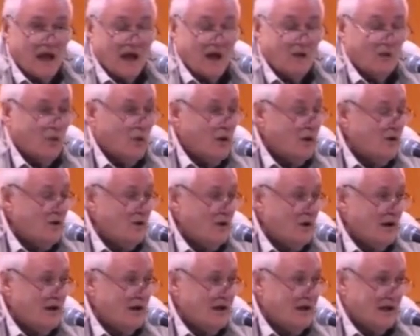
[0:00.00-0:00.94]
Where do
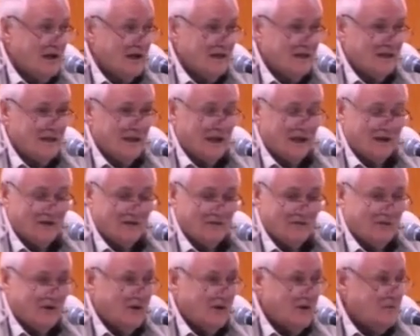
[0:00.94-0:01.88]
I get that
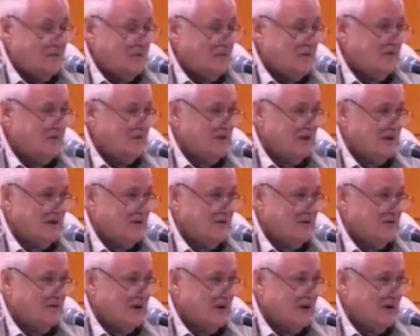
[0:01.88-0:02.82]
very precise
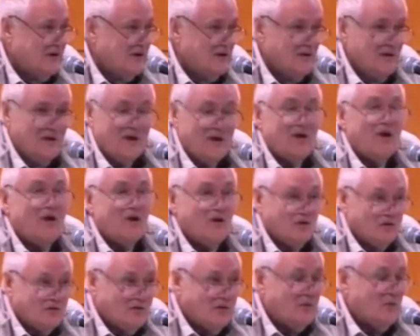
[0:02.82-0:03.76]
figure?
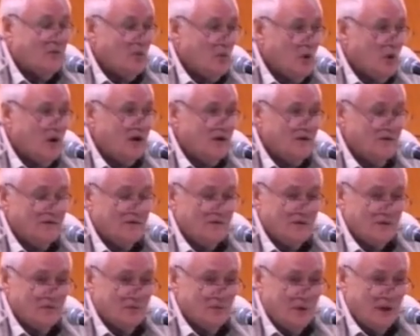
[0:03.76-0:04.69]
From one of the
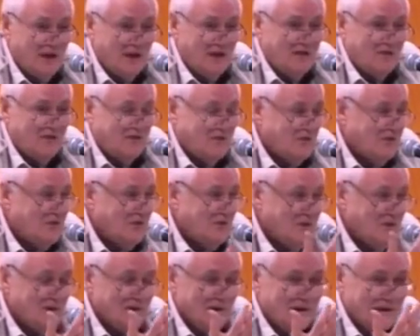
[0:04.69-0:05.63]
major
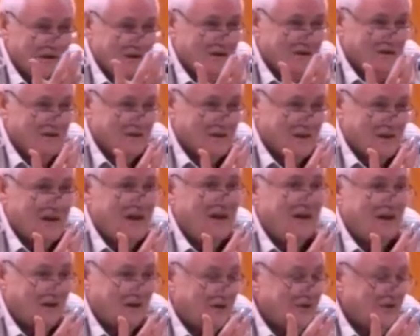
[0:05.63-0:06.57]

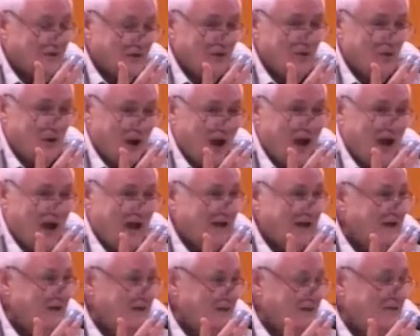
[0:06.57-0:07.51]
designers who
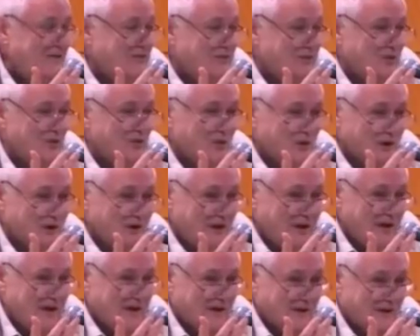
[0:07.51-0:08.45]
added the 4
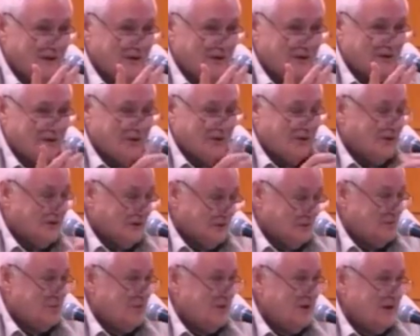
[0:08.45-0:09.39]
years, so it's
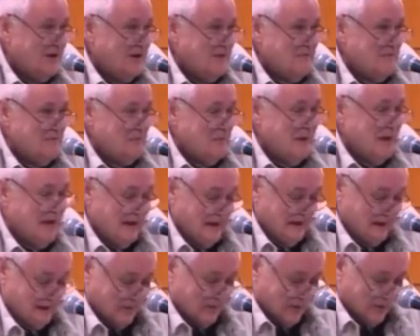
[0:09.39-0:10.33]
pretty
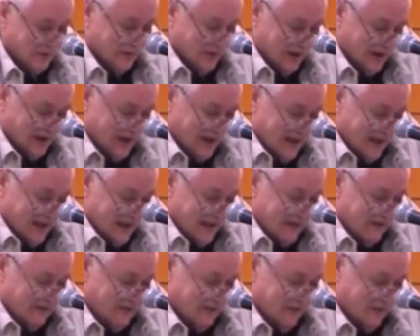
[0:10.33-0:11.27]
impeccable
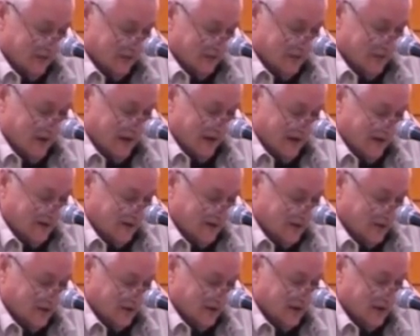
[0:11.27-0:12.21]

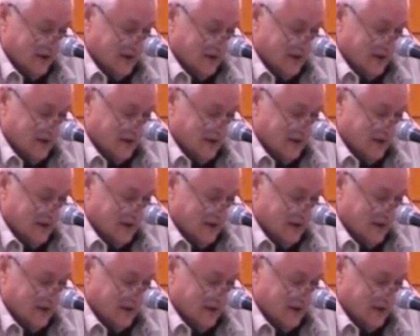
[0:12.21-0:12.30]
information.